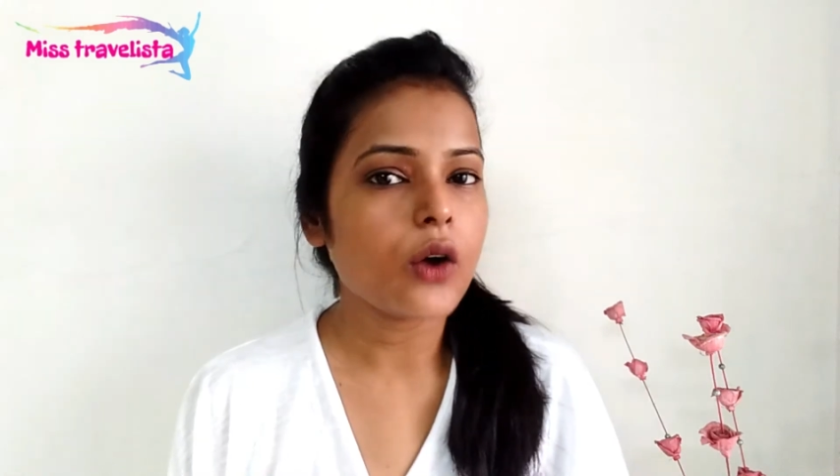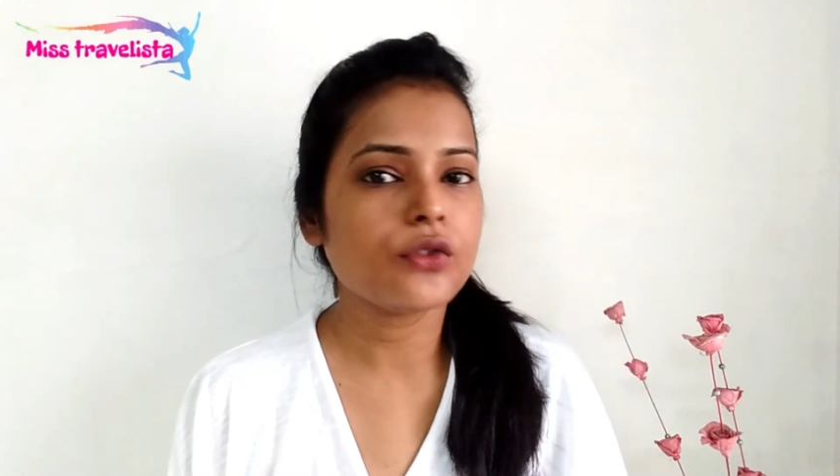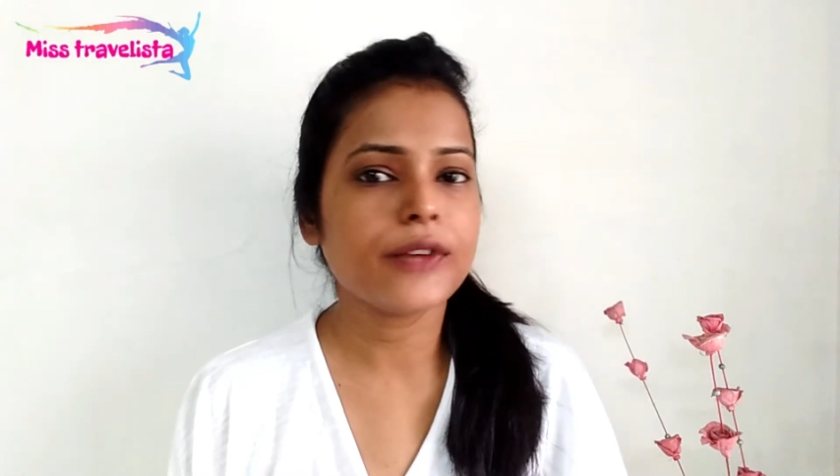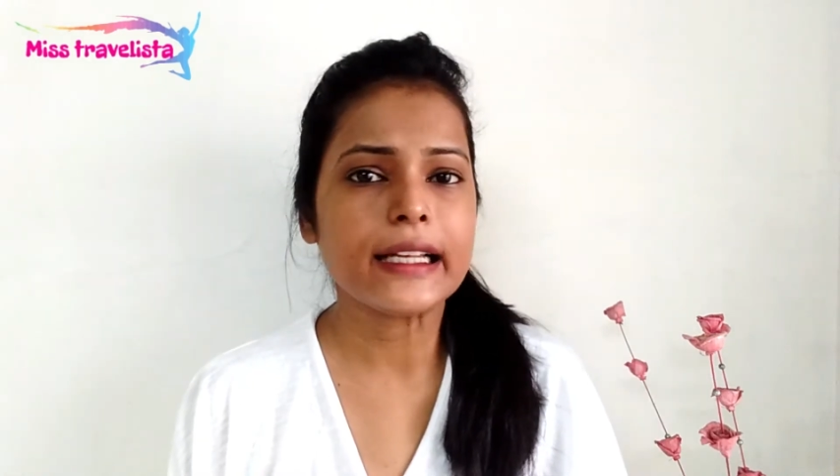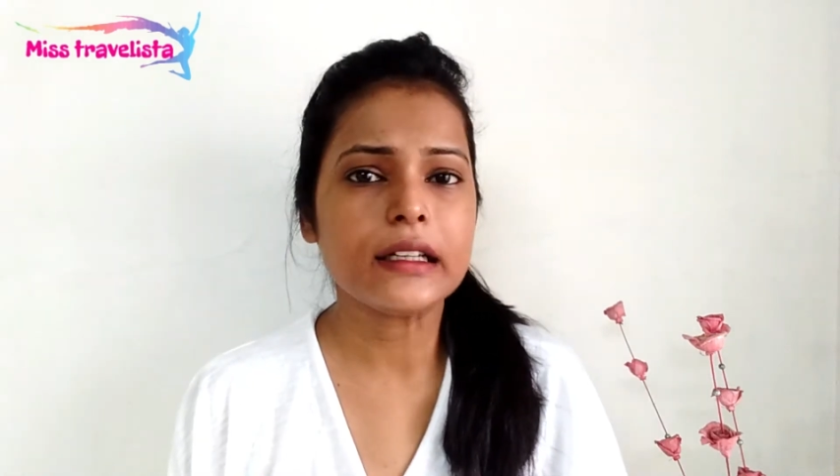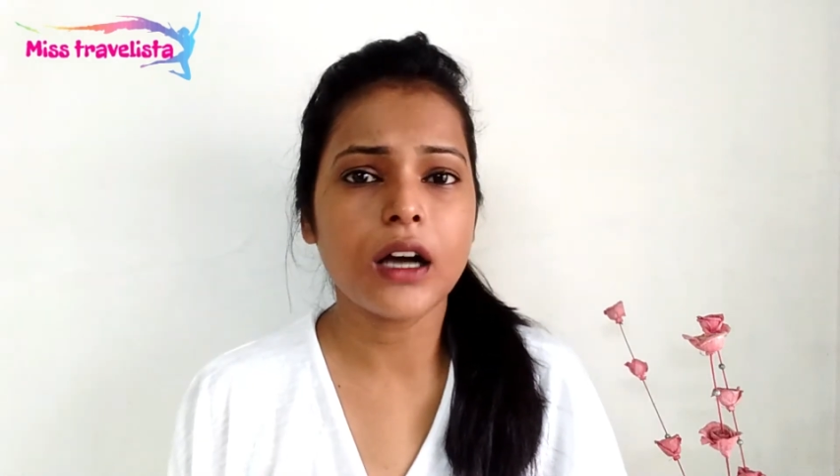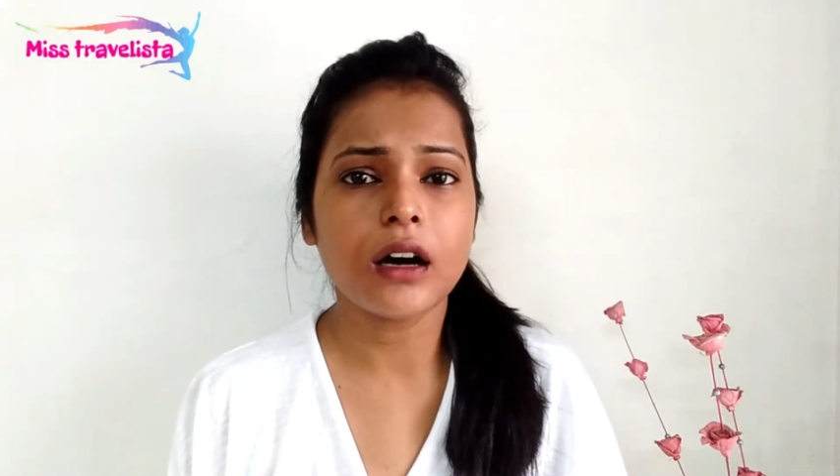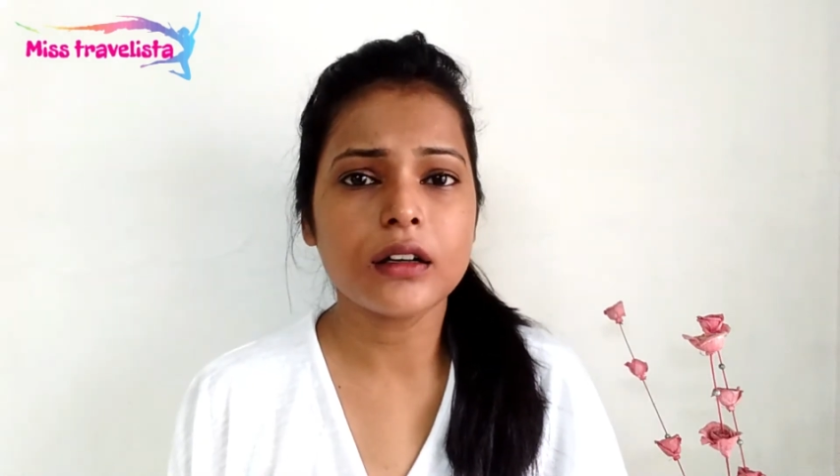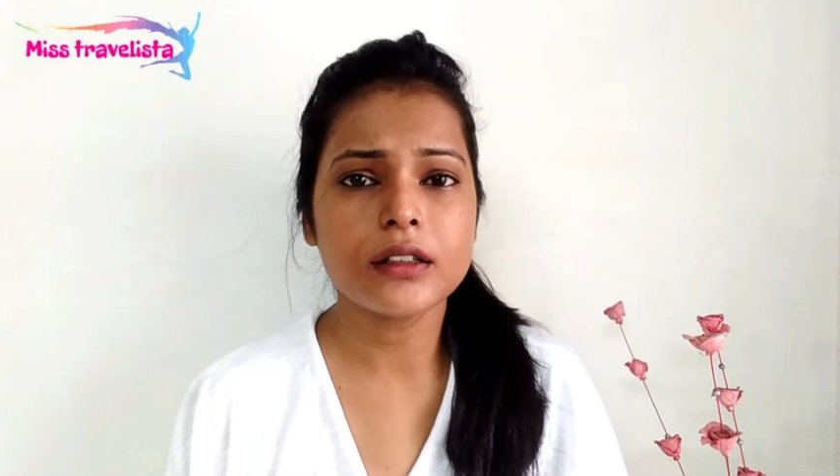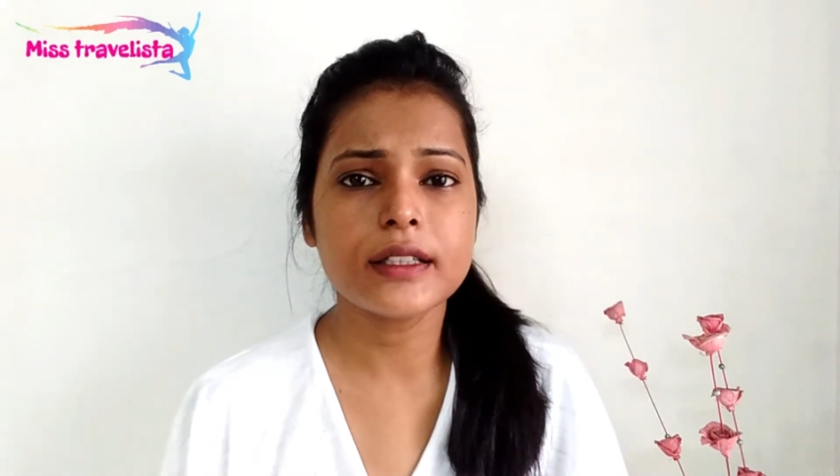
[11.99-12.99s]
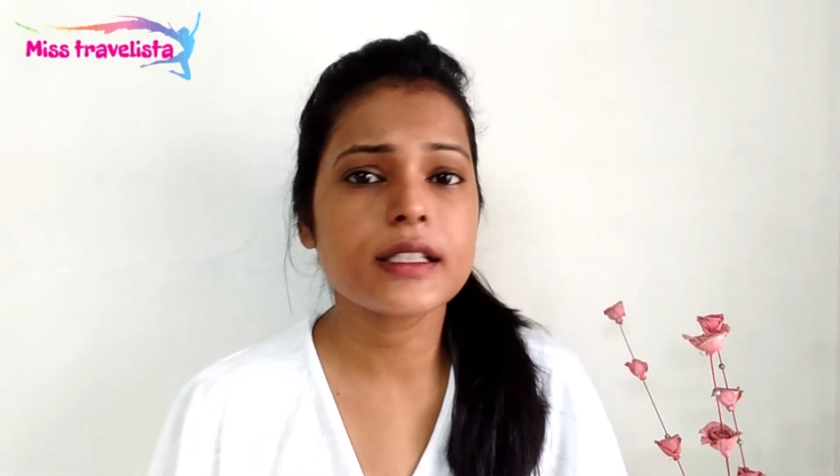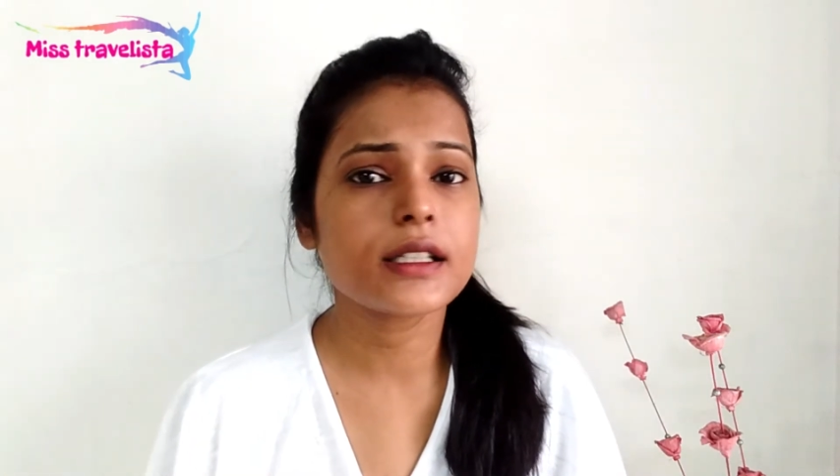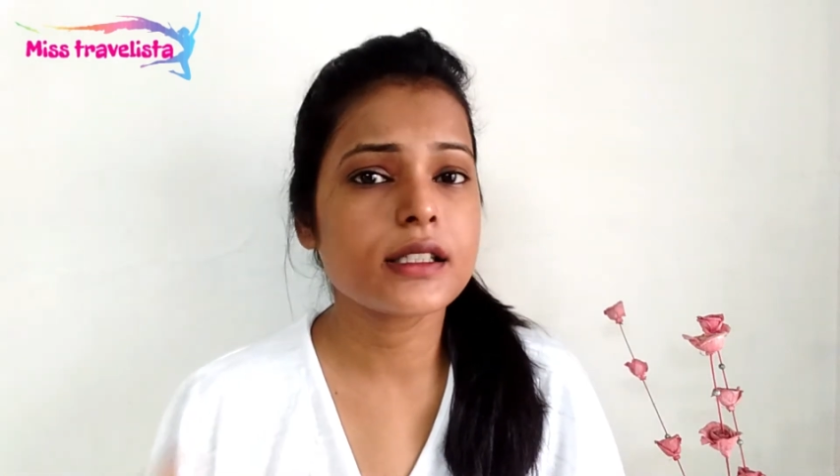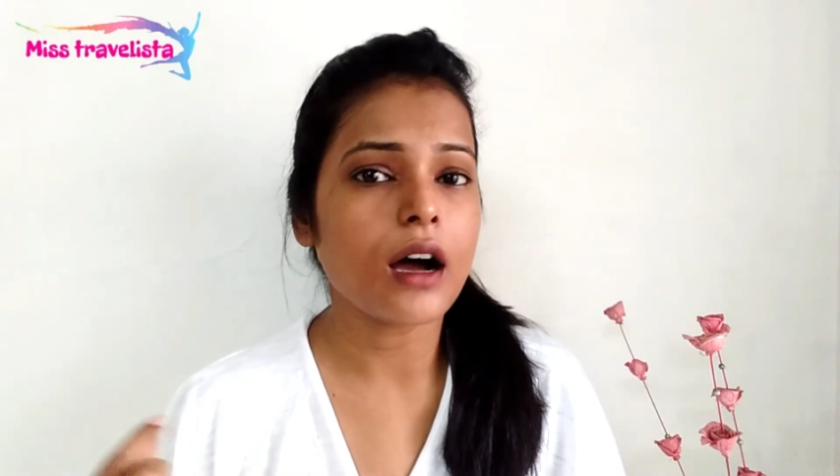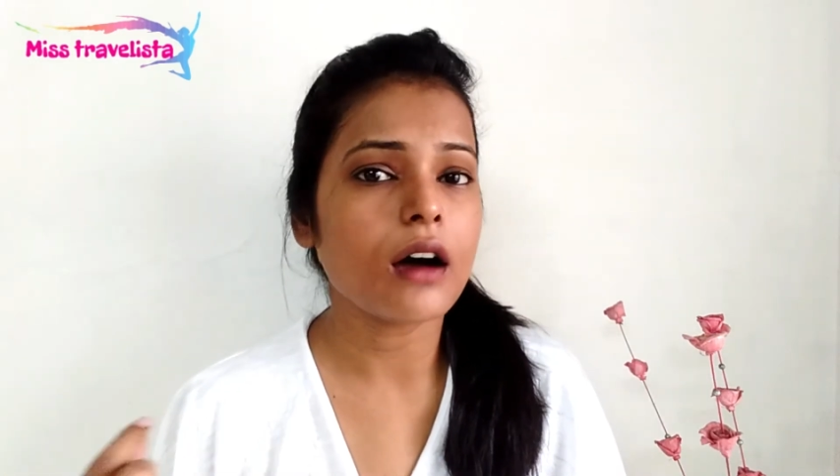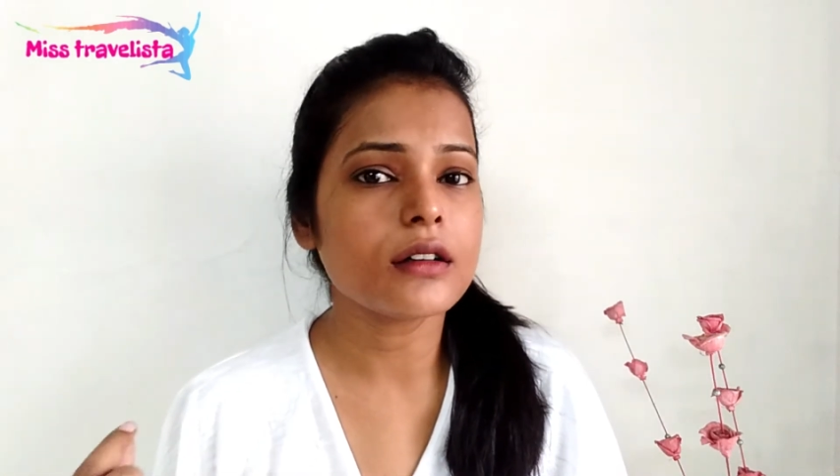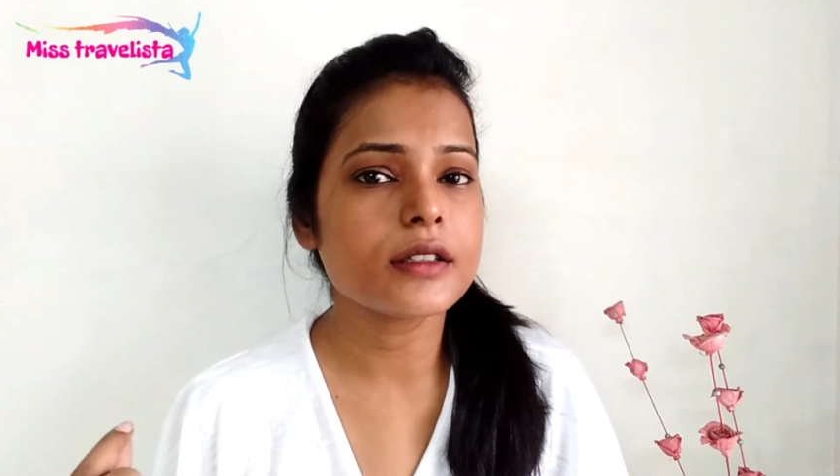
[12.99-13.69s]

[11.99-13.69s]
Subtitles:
Well, this is a